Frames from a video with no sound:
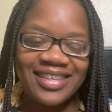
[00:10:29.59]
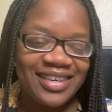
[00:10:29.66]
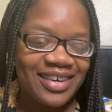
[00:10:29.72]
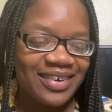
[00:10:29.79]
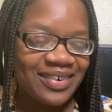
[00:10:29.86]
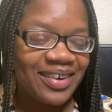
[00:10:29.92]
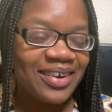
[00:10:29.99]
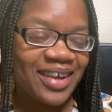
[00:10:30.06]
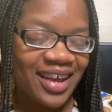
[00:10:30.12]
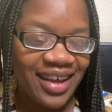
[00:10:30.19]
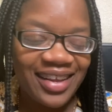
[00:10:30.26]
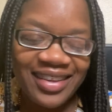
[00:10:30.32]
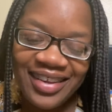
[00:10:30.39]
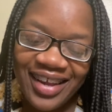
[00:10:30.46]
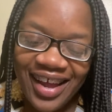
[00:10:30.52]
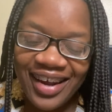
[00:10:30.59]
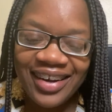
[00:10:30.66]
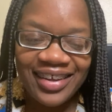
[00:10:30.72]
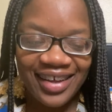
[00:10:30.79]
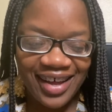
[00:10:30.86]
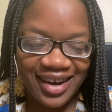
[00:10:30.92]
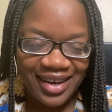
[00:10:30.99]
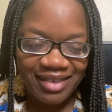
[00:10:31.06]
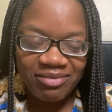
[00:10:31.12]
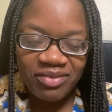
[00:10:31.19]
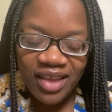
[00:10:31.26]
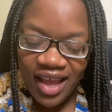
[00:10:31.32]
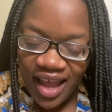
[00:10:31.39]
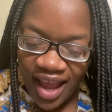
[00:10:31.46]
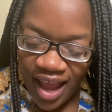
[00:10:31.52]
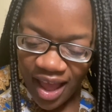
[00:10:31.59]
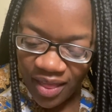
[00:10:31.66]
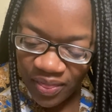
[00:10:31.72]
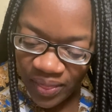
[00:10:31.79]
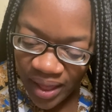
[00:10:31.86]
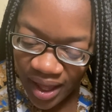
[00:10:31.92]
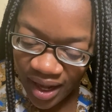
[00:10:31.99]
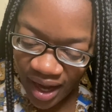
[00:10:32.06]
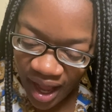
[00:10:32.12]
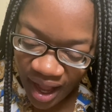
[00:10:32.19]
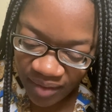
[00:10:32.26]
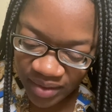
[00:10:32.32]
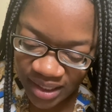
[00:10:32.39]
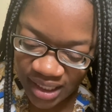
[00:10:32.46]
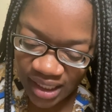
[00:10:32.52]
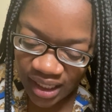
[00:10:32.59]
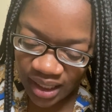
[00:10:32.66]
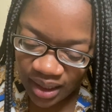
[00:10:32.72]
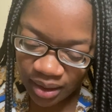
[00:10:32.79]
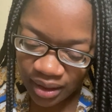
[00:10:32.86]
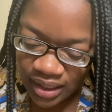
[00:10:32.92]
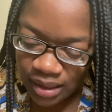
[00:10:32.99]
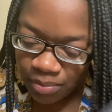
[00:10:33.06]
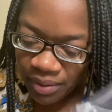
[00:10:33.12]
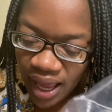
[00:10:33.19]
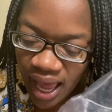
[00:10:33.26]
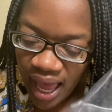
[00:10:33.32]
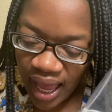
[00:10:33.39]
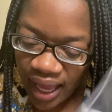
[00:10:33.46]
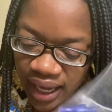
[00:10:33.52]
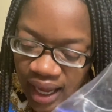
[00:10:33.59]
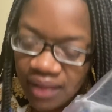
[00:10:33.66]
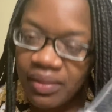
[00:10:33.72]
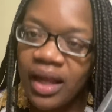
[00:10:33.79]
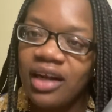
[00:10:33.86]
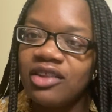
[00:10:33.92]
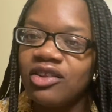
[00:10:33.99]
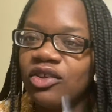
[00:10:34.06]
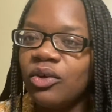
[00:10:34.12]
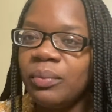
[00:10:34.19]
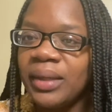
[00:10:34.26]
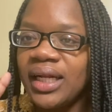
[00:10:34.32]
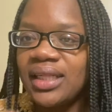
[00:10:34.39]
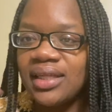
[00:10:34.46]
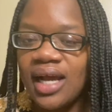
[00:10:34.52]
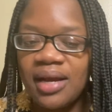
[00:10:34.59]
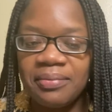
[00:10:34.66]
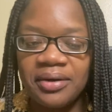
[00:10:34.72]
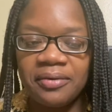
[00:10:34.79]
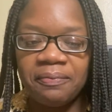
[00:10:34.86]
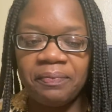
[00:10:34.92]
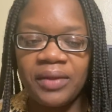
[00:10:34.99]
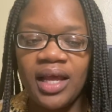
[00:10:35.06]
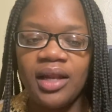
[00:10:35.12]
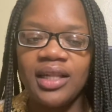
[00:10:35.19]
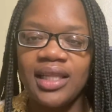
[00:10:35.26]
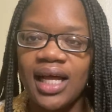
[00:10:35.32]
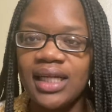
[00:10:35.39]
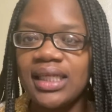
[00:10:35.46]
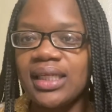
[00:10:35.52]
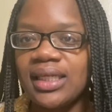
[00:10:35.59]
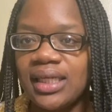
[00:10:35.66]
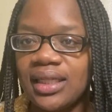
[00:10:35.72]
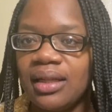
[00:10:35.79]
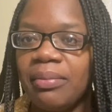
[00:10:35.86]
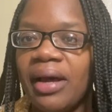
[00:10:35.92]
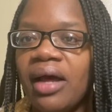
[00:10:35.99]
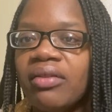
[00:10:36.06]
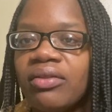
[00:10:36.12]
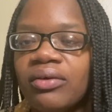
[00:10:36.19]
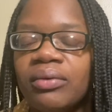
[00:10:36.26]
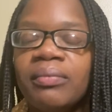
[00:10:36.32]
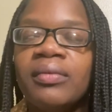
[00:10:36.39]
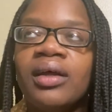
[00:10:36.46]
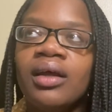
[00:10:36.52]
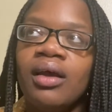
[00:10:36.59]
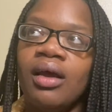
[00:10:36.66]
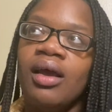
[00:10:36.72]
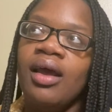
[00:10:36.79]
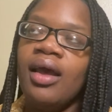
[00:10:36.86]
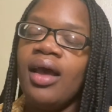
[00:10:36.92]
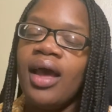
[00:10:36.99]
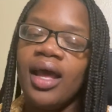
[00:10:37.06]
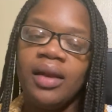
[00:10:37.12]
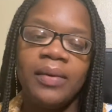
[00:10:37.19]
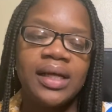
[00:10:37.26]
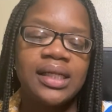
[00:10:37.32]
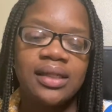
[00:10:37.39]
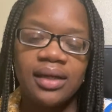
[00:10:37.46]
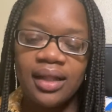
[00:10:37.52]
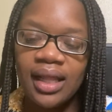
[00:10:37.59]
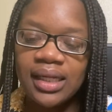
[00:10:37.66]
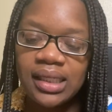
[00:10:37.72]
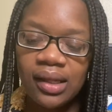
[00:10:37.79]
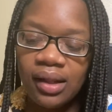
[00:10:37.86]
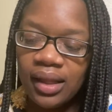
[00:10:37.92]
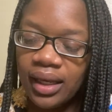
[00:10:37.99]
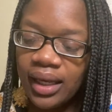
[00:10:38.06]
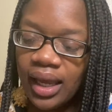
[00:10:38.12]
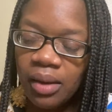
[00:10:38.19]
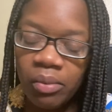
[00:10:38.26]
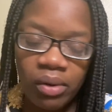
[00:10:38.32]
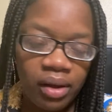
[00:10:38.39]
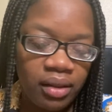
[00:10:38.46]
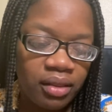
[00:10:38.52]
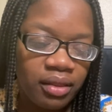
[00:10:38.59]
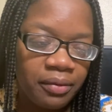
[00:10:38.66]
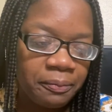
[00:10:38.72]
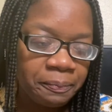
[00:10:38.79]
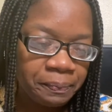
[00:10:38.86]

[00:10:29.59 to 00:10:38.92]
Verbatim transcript: You know, okay, you got it, got it. And then obviously this bag, and then a two minute timer, and that's in the bathroom. Anyway, so yeah, that's all it came with.